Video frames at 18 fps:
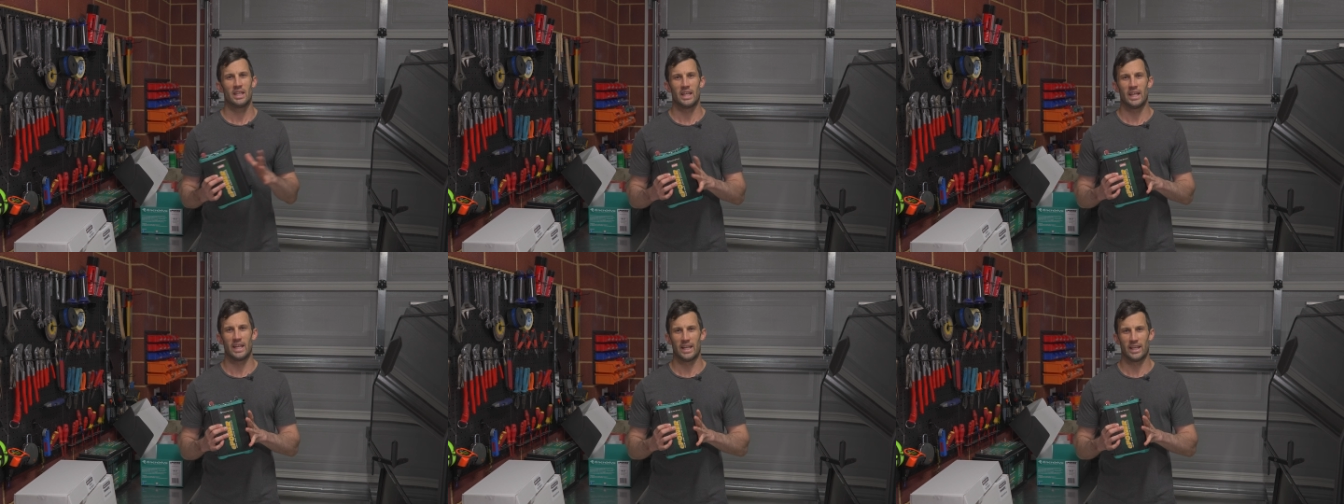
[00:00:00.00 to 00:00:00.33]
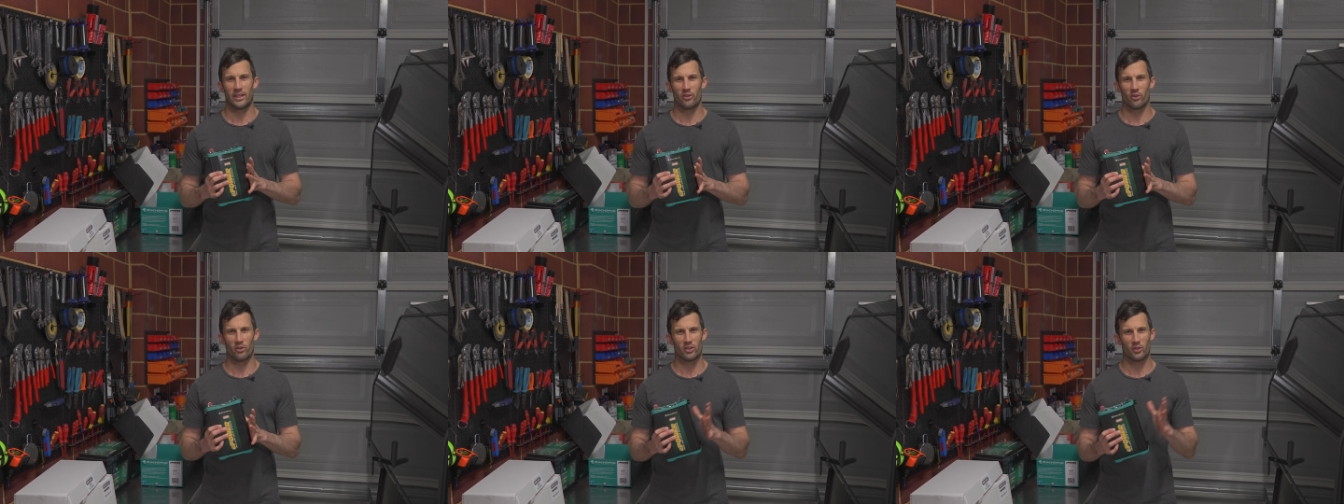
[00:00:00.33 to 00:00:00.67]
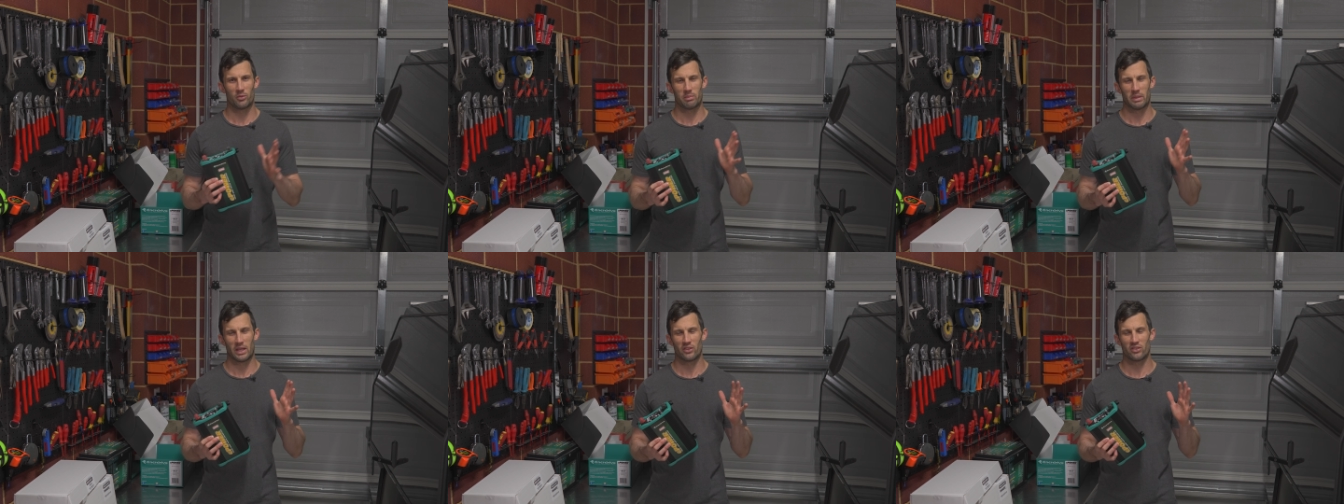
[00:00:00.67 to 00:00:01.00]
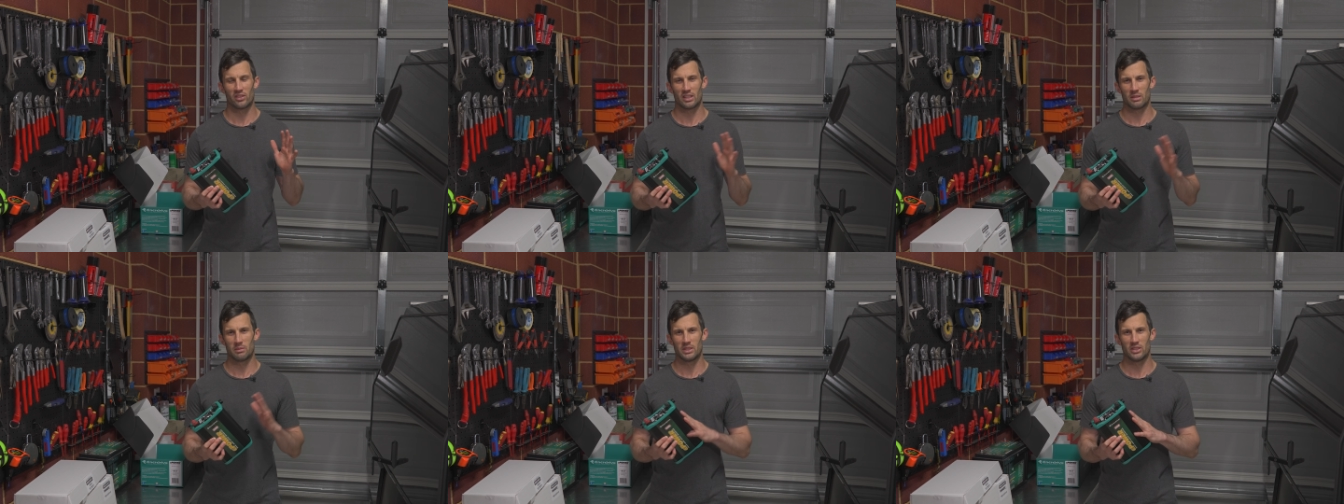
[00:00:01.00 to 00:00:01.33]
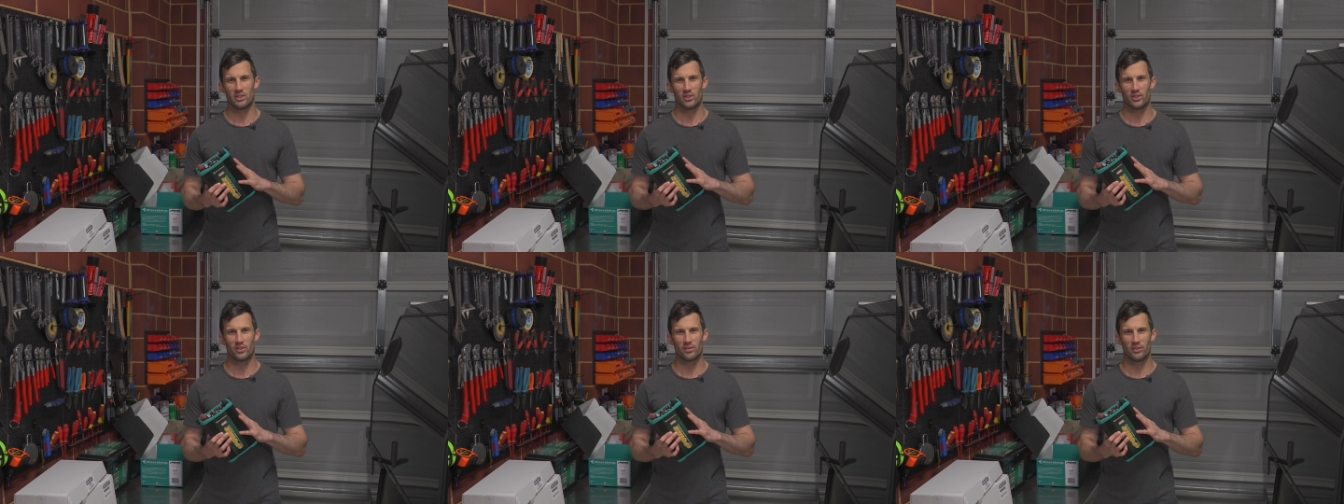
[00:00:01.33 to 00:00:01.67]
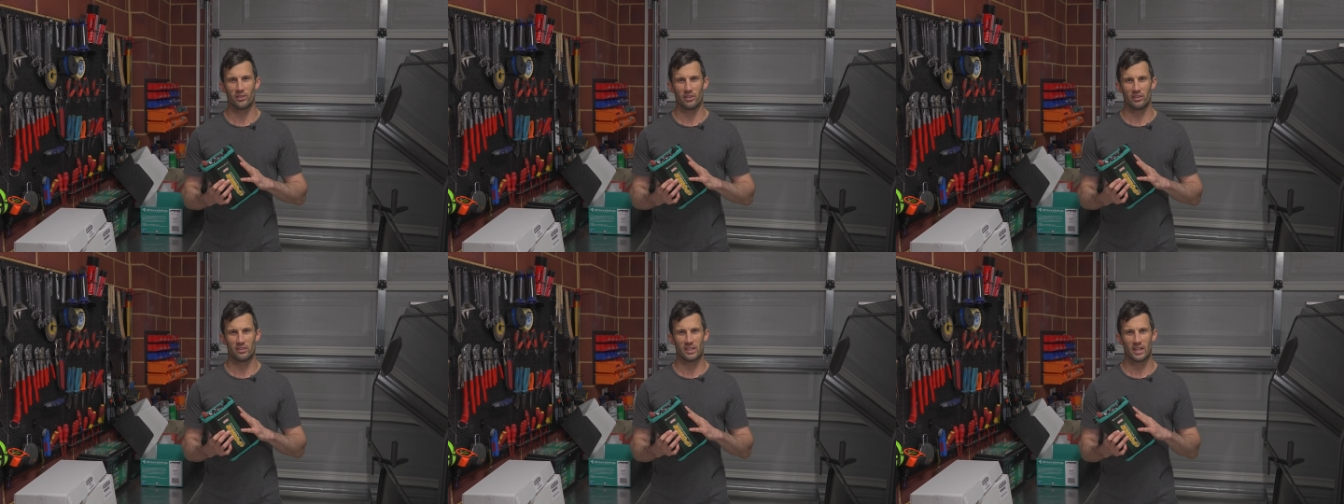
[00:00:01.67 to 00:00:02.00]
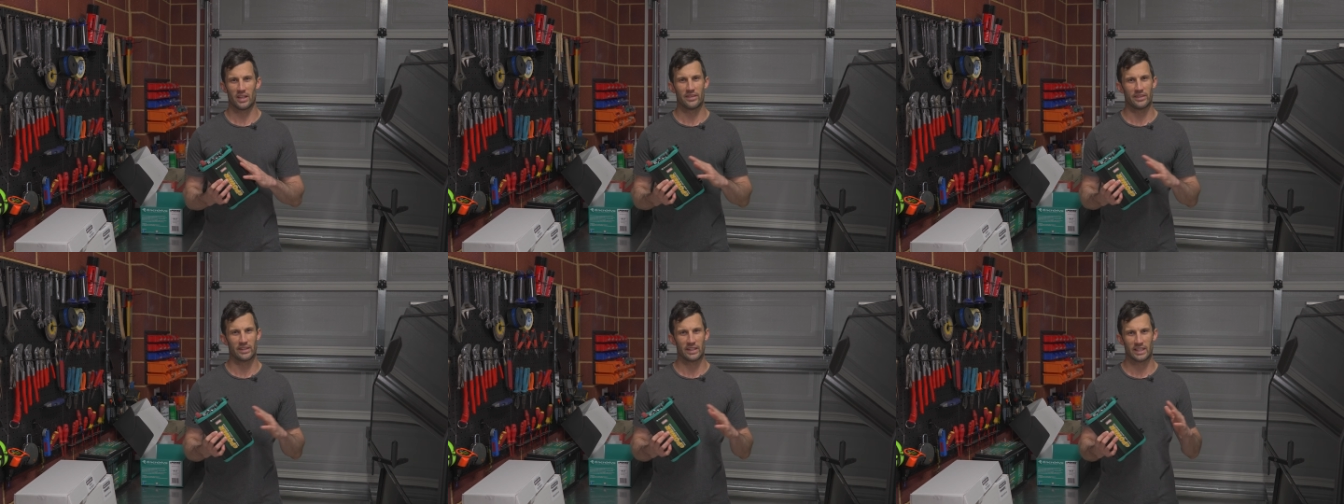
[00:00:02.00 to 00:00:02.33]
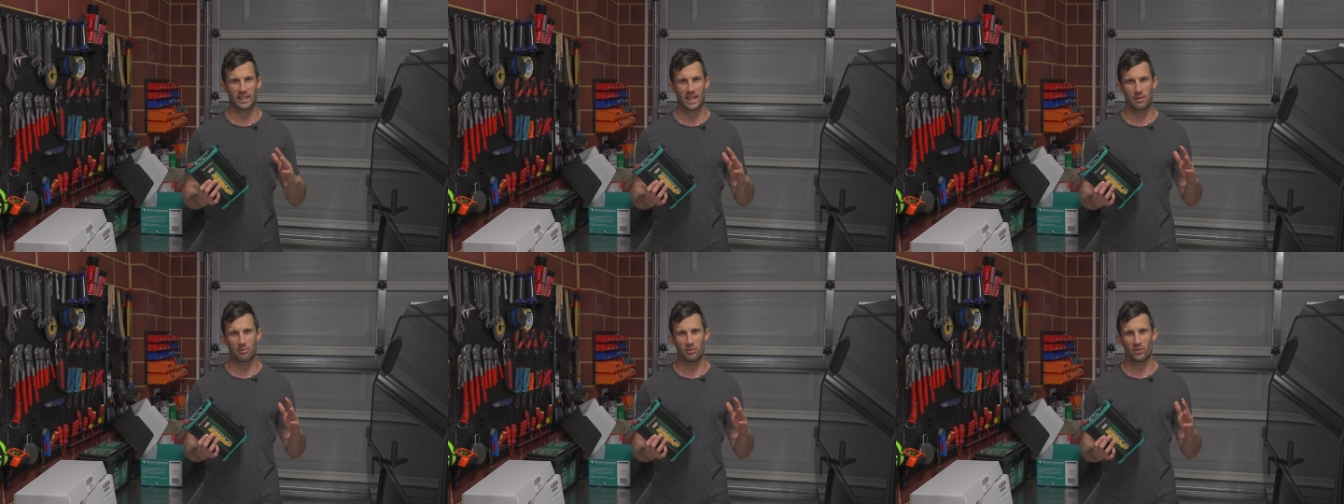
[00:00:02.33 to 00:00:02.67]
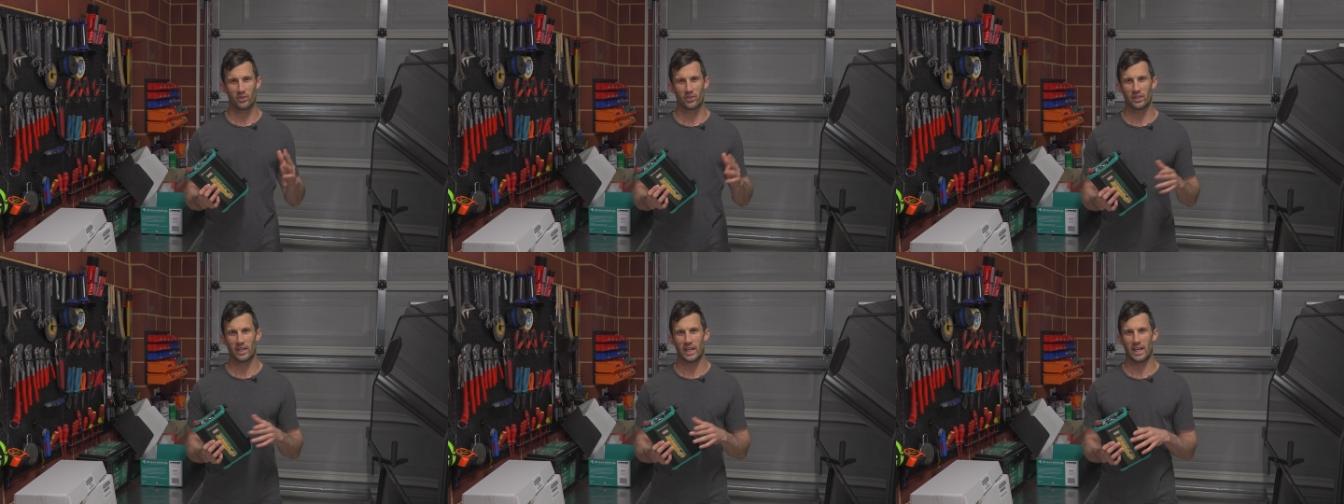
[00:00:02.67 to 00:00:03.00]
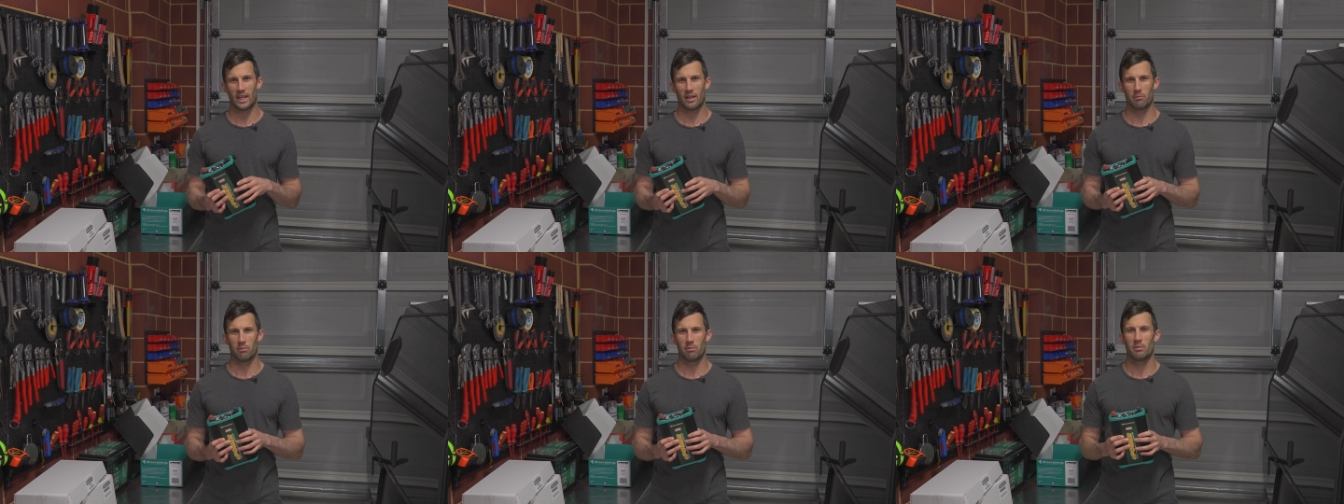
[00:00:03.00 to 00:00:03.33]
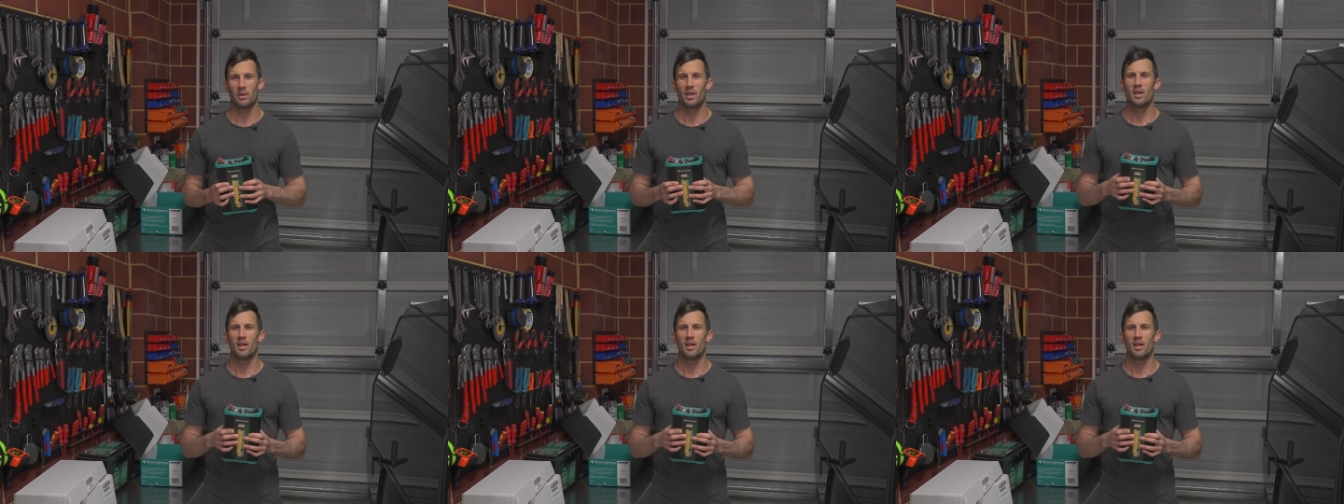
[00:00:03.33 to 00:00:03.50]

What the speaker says: and it'll just basically be used for charging cameras and